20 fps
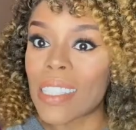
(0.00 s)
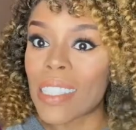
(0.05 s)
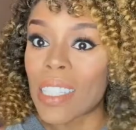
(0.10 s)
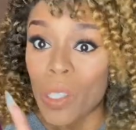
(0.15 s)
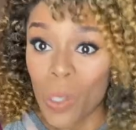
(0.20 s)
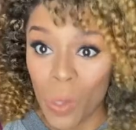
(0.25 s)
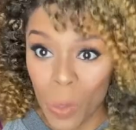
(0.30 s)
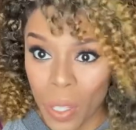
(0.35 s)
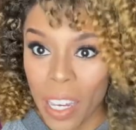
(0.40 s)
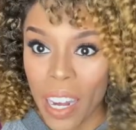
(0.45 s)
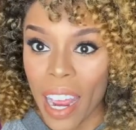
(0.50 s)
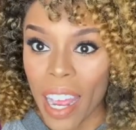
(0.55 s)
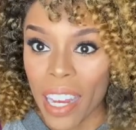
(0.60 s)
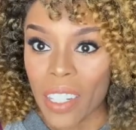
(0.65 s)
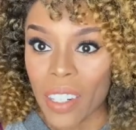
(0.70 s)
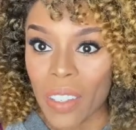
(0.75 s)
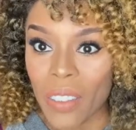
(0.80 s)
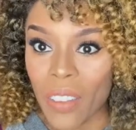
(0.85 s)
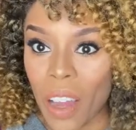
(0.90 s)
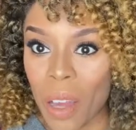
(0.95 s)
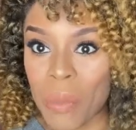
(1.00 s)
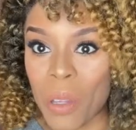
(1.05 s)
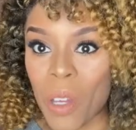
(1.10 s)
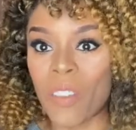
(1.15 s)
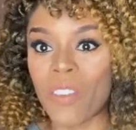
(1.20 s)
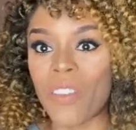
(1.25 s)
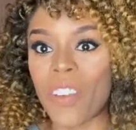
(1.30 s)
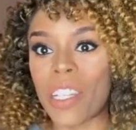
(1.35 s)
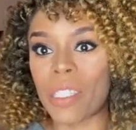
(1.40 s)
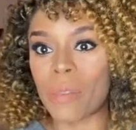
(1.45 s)
You can actually find me
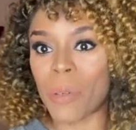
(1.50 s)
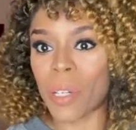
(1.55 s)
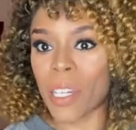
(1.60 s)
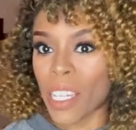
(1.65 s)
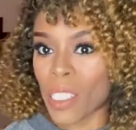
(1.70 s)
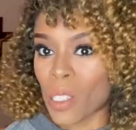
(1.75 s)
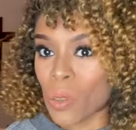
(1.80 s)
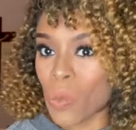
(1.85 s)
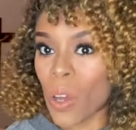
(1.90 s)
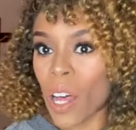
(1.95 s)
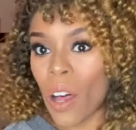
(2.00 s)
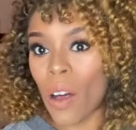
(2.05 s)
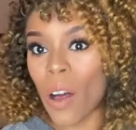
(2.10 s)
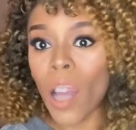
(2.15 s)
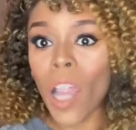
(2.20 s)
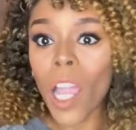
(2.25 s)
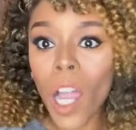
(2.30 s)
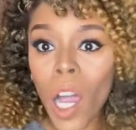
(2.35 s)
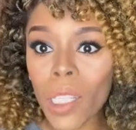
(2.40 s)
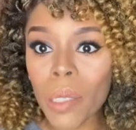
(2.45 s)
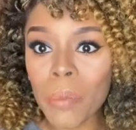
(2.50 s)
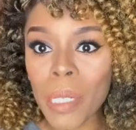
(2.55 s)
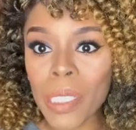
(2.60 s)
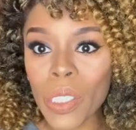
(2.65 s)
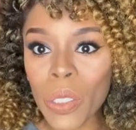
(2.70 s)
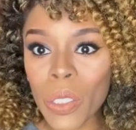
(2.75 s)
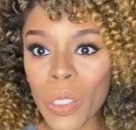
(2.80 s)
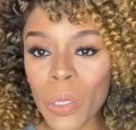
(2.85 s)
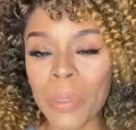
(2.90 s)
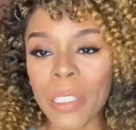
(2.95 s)
on Facebook as well. All of my
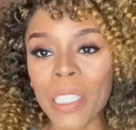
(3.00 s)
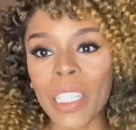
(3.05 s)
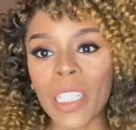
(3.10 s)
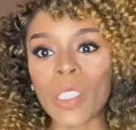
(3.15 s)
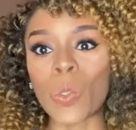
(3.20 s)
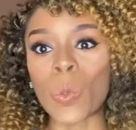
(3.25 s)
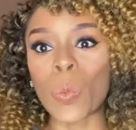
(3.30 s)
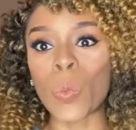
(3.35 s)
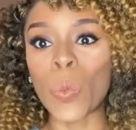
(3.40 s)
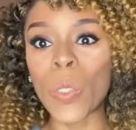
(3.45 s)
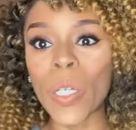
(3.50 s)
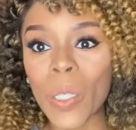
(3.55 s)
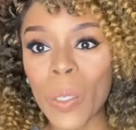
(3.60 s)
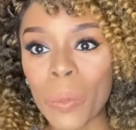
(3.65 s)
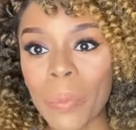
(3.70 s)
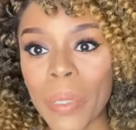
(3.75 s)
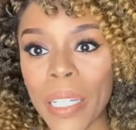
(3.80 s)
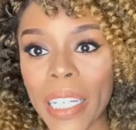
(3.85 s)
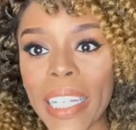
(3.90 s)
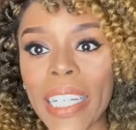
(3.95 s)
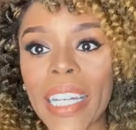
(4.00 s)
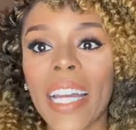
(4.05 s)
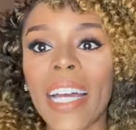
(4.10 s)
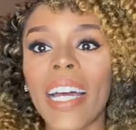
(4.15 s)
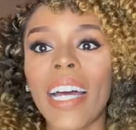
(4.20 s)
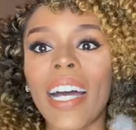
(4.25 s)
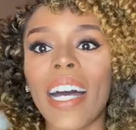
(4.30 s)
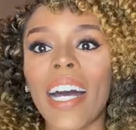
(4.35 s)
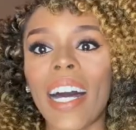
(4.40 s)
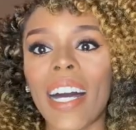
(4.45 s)
social medias will be
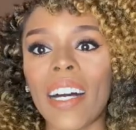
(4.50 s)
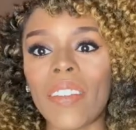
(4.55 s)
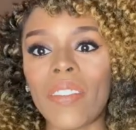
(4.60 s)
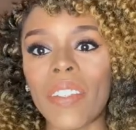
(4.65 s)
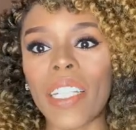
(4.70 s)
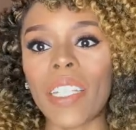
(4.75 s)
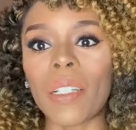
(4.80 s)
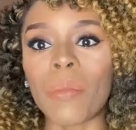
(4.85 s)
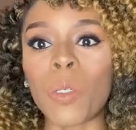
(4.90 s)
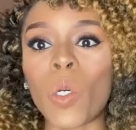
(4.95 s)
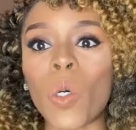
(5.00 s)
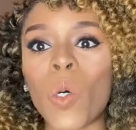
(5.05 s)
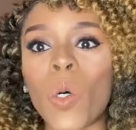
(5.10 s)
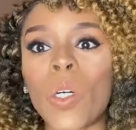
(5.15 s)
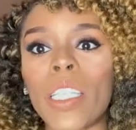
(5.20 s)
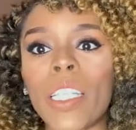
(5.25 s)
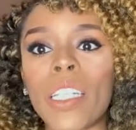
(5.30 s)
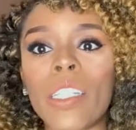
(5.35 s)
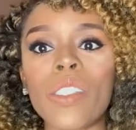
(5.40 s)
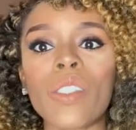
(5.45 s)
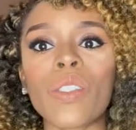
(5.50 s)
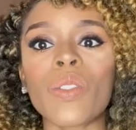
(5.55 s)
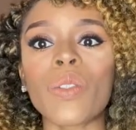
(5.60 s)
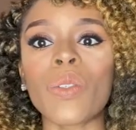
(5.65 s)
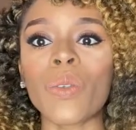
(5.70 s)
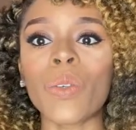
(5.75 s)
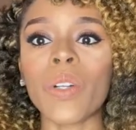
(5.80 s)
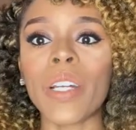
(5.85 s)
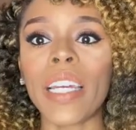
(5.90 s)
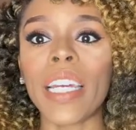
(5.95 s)
available on the
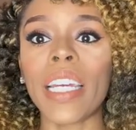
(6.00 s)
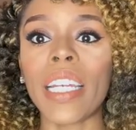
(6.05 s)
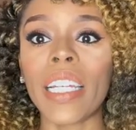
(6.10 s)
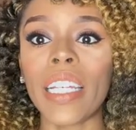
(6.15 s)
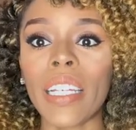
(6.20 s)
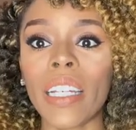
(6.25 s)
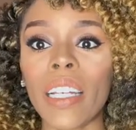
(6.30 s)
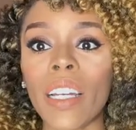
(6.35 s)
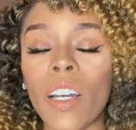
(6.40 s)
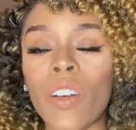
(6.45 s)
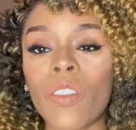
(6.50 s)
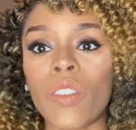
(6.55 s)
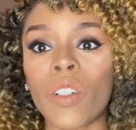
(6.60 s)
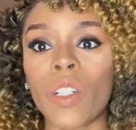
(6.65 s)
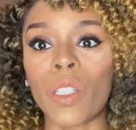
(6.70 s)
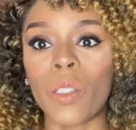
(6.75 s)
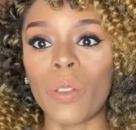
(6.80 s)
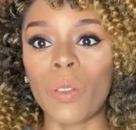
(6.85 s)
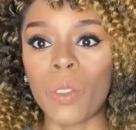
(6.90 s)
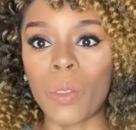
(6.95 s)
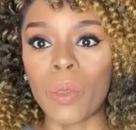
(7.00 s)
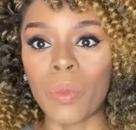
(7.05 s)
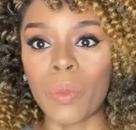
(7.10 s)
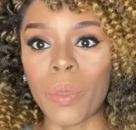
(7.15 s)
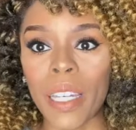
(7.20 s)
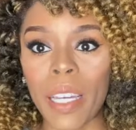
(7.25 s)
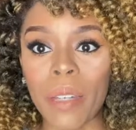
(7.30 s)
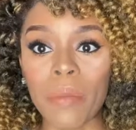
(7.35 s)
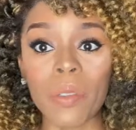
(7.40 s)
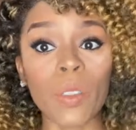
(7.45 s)
screen for you to
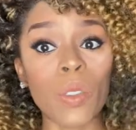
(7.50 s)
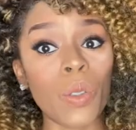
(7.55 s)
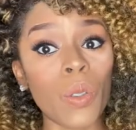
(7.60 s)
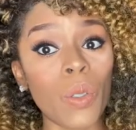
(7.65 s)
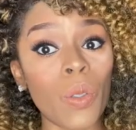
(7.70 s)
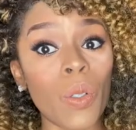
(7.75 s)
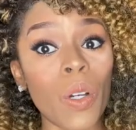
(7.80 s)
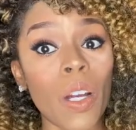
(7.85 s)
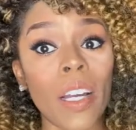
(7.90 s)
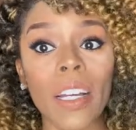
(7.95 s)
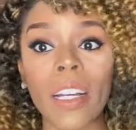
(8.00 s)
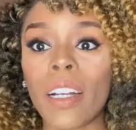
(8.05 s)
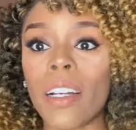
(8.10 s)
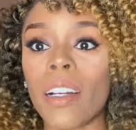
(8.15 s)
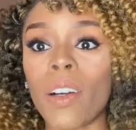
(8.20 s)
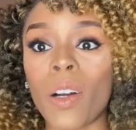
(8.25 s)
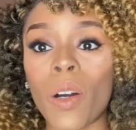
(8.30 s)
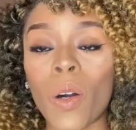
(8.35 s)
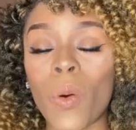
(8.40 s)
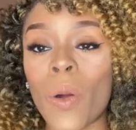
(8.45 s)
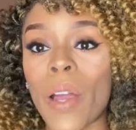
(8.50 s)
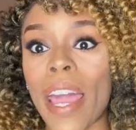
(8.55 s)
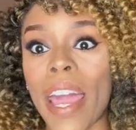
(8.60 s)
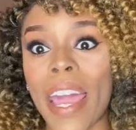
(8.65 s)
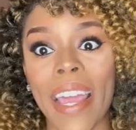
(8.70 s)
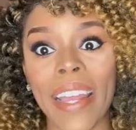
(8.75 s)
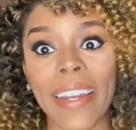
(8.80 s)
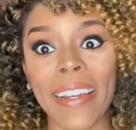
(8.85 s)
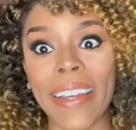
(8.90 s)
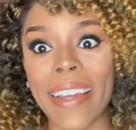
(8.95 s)
be able to go
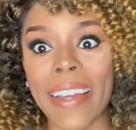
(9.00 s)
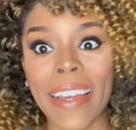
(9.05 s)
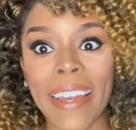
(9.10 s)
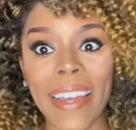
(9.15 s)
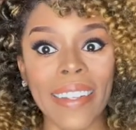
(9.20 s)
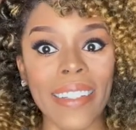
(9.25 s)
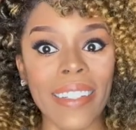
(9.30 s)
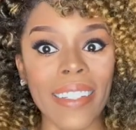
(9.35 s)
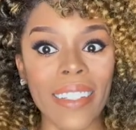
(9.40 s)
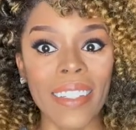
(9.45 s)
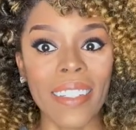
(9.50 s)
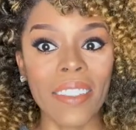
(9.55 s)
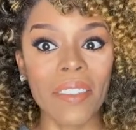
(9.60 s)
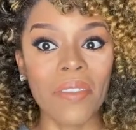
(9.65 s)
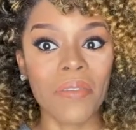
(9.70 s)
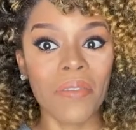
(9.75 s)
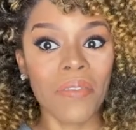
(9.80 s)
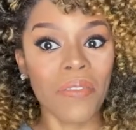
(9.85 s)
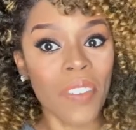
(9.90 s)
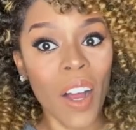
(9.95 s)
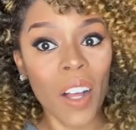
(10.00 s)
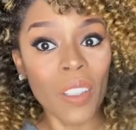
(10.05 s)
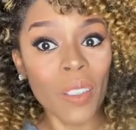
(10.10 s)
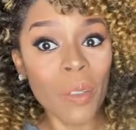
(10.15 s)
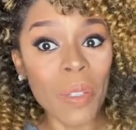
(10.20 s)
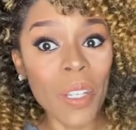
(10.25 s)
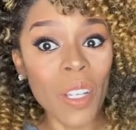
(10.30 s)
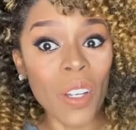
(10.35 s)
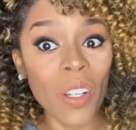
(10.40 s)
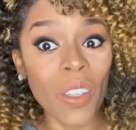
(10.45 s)
ahead and follow
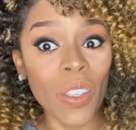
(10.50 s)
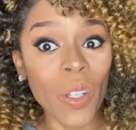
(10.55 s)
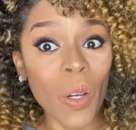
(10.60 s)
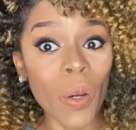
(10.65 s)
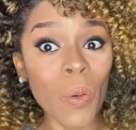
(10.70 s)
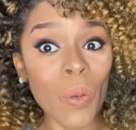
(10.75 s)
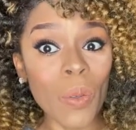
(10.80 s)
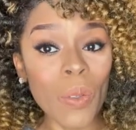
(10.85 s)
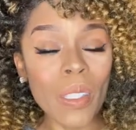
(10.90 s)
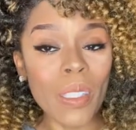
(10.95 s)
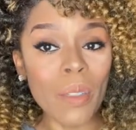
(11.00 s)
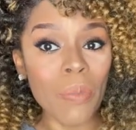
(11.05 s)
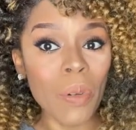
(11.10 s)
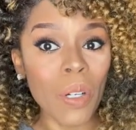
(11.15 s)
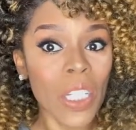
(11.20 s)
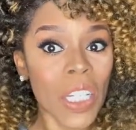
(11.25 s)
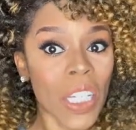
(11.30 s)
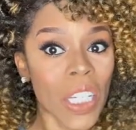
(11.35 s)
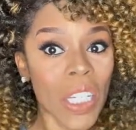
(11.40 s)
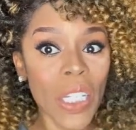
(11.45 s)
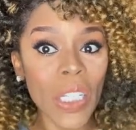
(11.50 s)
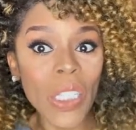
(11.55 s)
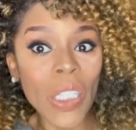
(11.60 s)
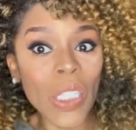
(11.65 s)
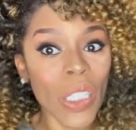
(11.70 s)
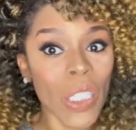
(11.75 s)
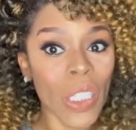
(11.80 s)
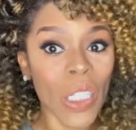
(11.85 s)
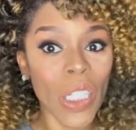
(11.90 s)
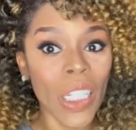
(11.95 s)
me on those
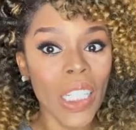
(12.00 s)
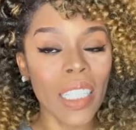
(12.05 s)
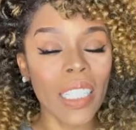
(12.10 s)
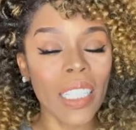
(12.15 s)
particular